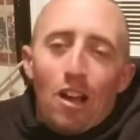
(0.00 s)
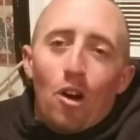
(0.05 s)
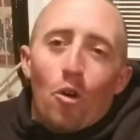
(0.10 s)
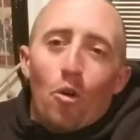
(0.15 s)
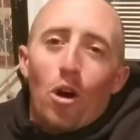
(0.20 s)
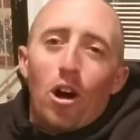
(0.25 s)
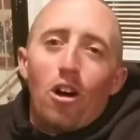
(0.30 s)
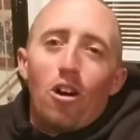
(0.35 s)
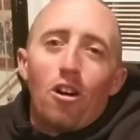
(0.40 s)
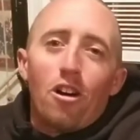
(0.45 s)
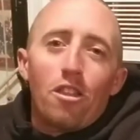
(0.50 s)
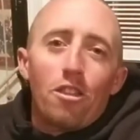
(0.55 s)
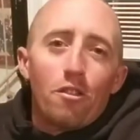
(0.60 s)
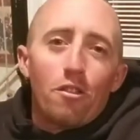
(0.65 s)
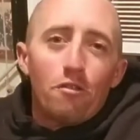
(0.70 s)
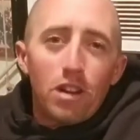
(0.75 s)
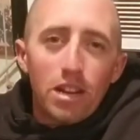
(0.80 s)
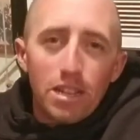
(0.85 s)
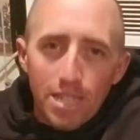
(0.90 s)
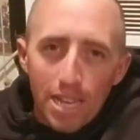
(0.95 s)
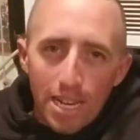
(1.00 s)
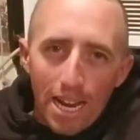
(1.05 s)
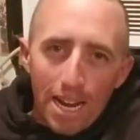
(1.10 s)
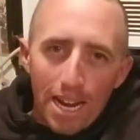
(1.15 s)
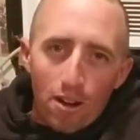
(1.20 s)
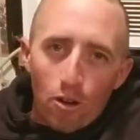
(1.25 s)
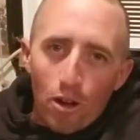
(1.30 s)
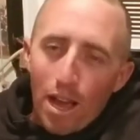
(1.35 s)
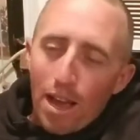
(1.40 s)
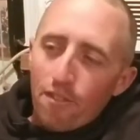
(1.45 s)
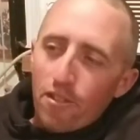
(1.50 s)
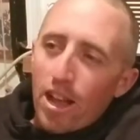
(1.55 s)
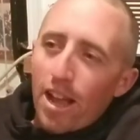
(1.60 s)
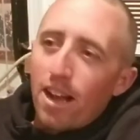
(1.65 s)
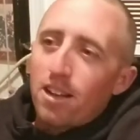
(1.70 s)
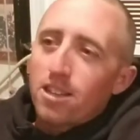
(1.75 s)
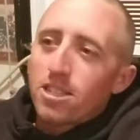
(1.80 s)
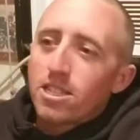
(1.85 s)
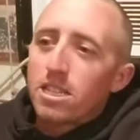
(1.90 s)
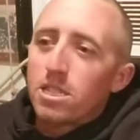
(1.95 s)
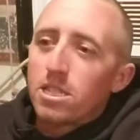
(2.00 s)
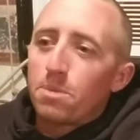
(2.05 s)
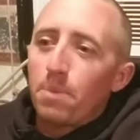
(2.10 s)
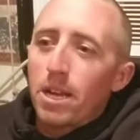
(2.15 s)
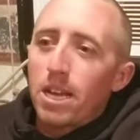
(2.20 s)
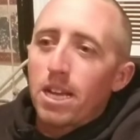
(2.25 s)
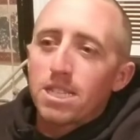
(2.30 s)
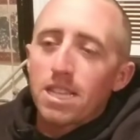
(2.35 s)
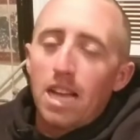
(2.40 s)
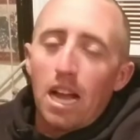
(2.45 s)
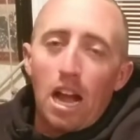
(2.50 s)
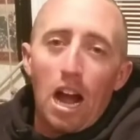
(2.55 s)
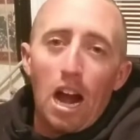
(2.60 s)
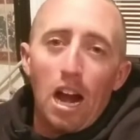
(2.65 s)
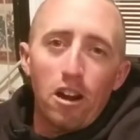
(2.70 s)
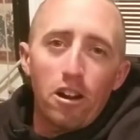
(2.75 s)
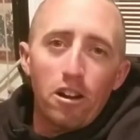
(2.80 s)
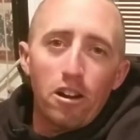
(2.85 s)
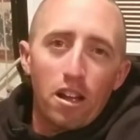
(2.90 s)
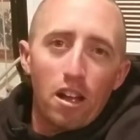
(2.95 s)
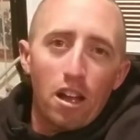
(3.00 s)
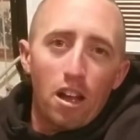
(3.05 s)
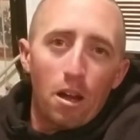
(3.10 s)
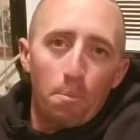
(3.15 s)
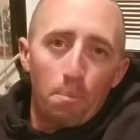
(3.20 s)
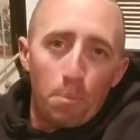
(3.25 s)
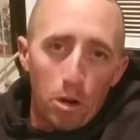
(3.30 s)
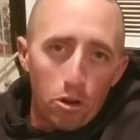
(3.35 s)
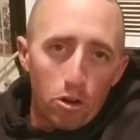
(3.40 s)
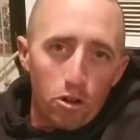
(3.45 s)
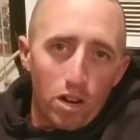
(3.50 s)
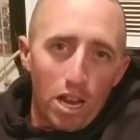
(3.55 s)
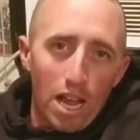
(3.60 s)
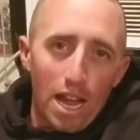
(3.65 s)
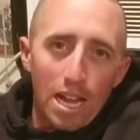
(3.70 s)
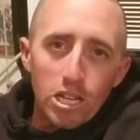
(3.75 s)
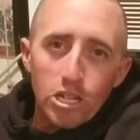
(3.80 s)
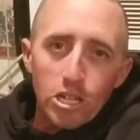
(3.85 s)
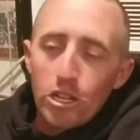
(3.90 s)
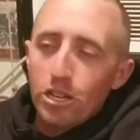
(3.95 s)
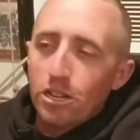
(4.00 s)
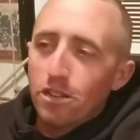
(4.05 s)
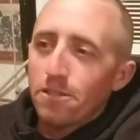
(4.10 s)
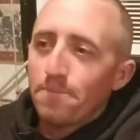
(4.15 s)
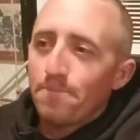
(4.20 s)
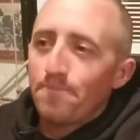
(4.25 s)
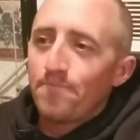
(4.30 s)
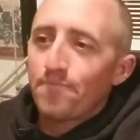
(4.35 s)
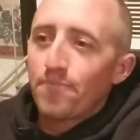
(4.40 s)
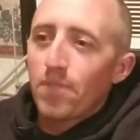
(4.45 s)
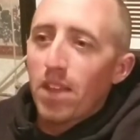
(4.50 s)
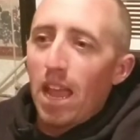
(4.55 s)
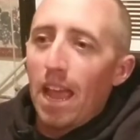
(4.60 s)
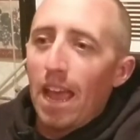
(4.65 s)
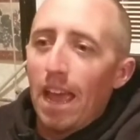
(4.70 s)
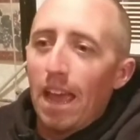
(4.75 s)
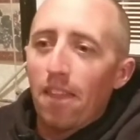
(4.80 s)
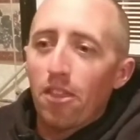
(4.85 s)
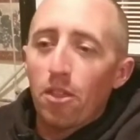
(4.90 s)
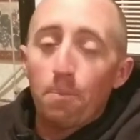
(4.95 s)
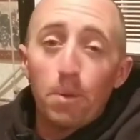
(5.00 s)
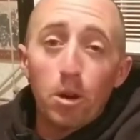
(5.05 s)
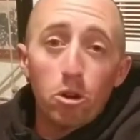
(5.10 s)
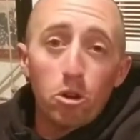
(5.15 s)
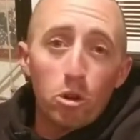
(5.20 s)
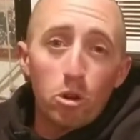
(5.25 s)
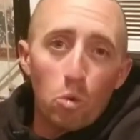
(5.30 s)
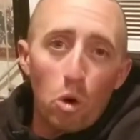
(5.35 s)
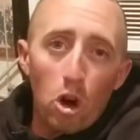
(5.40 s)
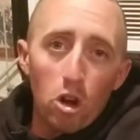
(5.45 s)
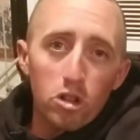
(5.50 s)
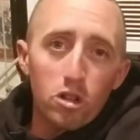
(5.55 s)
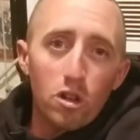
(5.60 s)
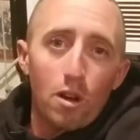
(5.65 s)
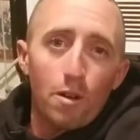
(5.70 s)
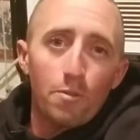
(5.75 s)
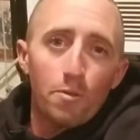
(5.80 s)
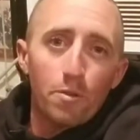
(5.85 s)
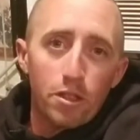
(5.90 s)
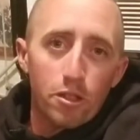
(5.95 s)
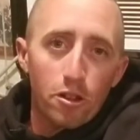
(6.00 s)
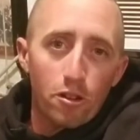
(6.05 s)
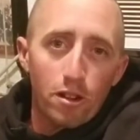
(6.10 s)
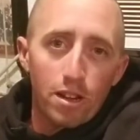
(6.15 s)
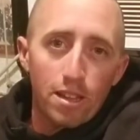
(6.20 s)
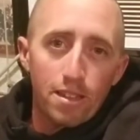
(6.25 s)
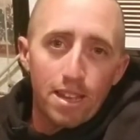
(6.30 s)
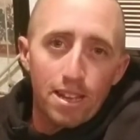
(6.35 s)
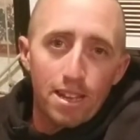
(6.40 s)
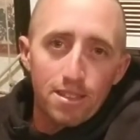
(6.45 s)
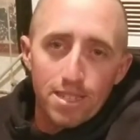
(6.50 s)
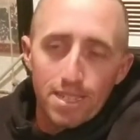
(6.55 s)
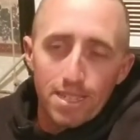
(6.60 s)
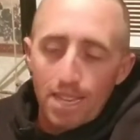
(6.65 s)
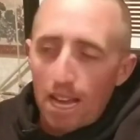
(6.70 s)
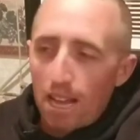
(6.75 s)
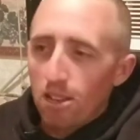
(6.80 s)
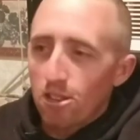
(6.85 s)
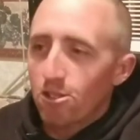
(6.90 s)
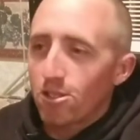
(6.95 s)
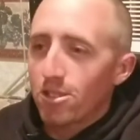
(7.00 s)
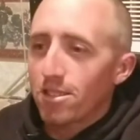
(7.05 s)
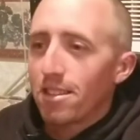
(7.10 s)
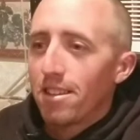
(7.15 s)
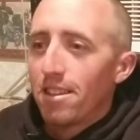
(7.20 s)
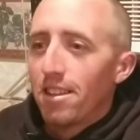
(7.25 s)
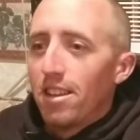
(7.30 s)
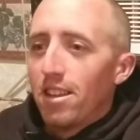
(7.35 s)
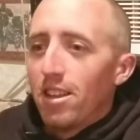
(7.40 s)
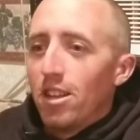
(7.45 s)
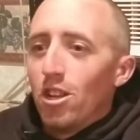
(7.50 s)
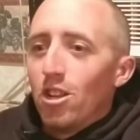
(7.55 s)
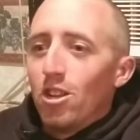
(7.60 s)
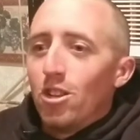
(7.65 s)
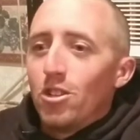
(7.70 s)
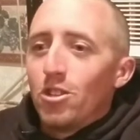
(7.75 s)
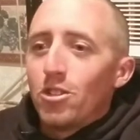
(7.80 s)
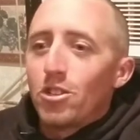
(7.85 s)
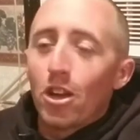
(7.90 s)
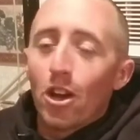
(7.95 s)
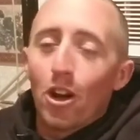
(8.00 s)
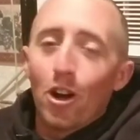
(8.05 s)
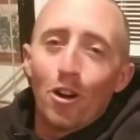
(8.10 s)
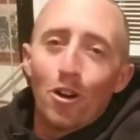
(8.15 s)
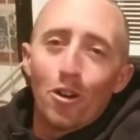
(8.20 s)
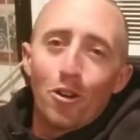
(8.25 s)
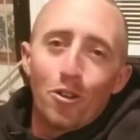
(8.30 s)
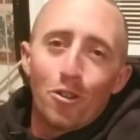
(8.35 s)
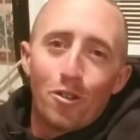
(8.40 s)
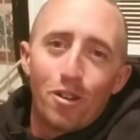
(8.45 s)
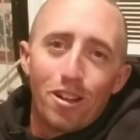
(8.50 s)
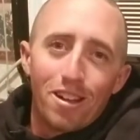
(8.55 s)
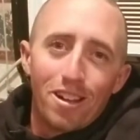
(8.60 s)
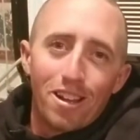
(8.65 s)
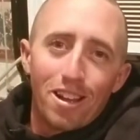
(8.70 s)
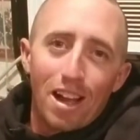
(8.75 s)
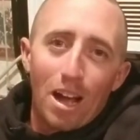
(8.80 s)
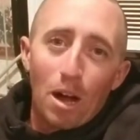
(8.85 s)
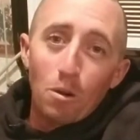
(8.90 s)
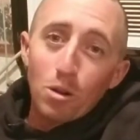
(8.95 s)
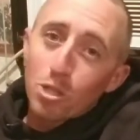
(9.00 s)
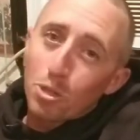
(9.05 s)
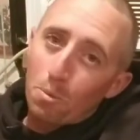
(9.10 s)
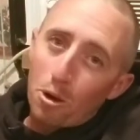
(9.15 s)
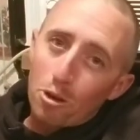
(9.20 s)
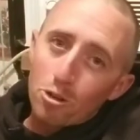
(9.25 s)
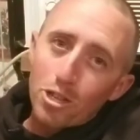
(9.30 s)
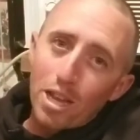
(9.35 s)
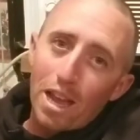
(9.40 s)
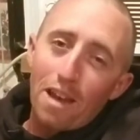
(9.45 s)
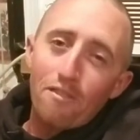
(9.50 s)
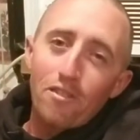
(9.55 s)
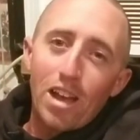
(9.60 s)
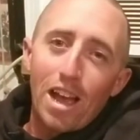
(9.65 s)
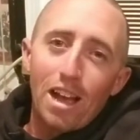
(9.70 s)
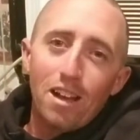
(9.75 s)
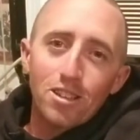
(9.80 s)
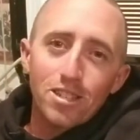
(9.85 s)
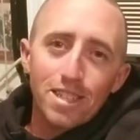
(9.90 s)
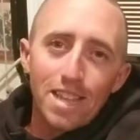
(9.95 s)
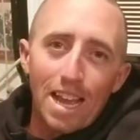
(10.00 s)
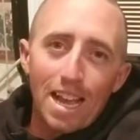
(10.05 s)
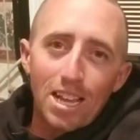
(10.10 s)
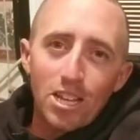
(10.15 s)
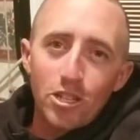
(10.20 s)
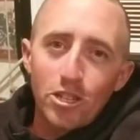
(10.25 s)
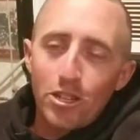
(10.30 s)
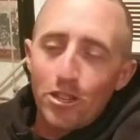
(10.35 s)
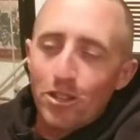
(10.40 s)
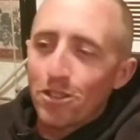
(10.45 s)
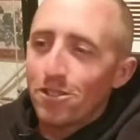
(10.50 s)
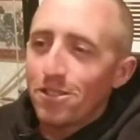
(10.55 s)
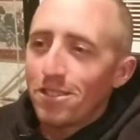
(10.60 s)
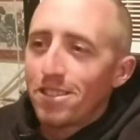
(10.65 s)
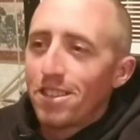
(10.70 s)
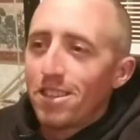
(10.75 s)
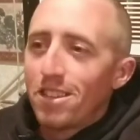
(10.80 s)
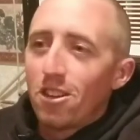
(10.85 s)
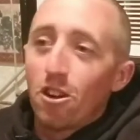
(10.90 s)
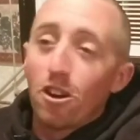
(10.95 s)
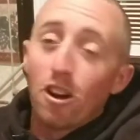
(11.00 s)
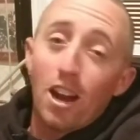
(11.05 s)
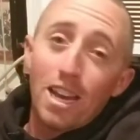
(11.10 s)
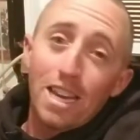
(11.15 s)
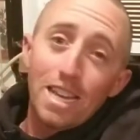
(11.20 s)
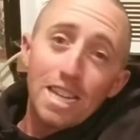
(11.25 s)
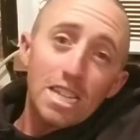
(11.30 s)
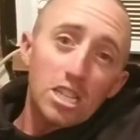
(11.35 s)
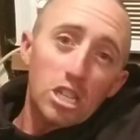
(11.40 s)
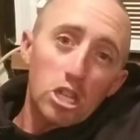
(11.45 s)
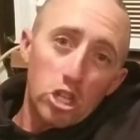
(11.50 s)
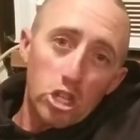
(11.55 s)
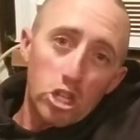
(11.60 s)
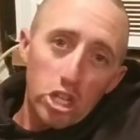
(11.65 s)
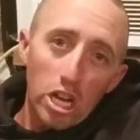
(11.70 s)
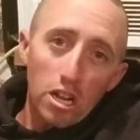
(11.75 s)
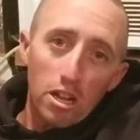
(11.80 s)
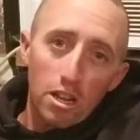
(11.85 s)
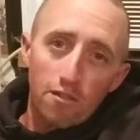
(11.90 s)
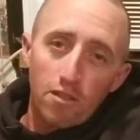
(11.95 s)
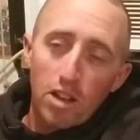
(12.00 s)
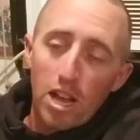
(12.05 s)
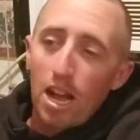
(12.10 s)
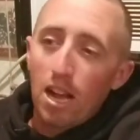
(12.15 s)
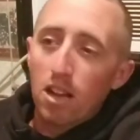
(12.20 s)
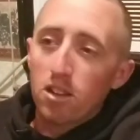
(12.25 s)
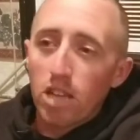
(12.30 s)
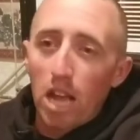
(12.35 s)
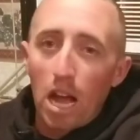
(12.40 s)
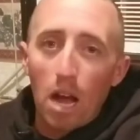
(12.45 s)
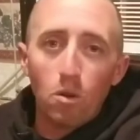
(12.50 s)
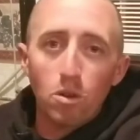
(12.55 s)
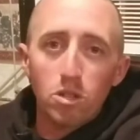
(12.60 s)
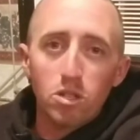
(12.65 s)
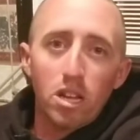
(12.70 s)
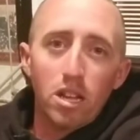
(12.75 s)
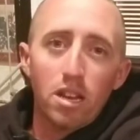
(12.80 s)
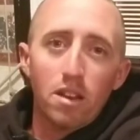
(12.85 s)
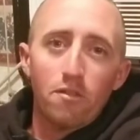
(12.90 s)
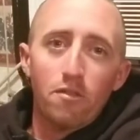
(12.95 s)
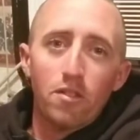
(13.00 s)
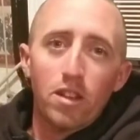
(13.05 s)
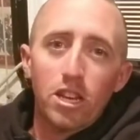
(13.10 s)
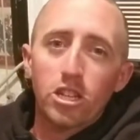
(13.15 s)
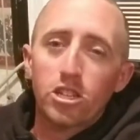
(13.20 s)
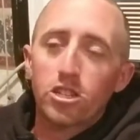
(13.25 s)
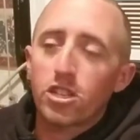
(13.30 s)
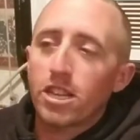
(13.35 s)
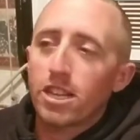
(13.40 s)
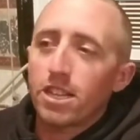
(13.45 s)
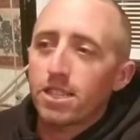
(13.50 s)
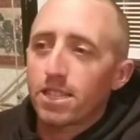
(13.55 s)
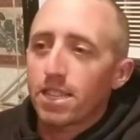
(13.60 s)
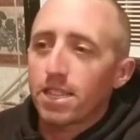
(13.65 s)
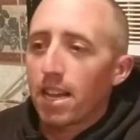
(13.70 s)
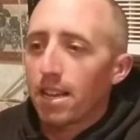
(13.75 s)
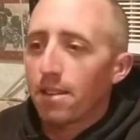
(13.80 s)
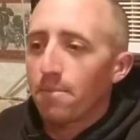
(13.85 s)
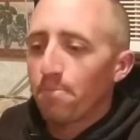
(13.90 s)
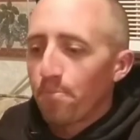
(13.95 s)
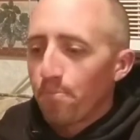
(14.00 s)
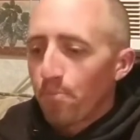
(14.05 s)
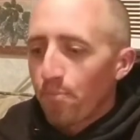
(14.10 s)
Well, the reason I don't have a house is because I hired a builder last year and the builder walked off with $30,000. So I was supposed to have a house last year, or at least a shell of a house. I was going to finish the inside.